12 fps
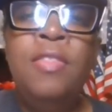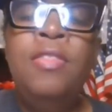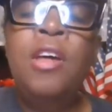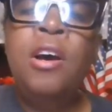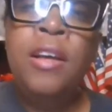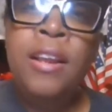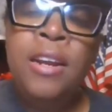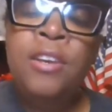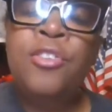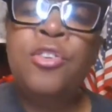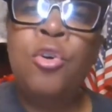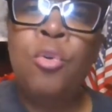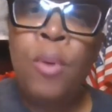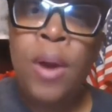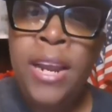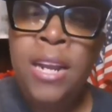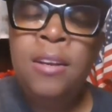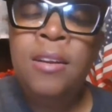That is
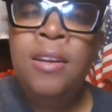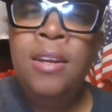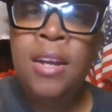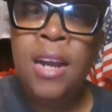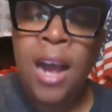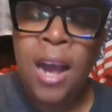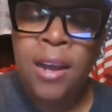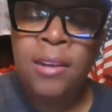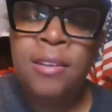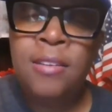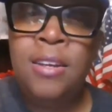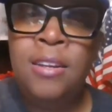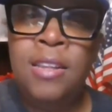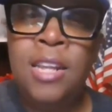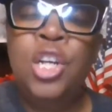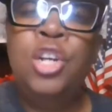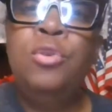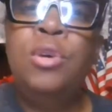great content
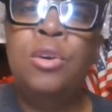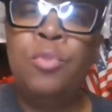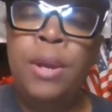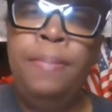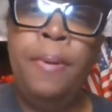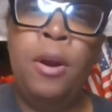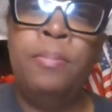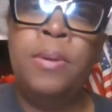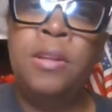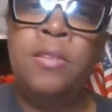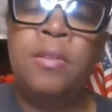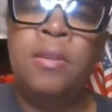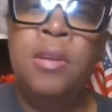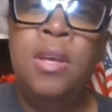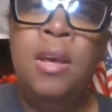that you can repurpose.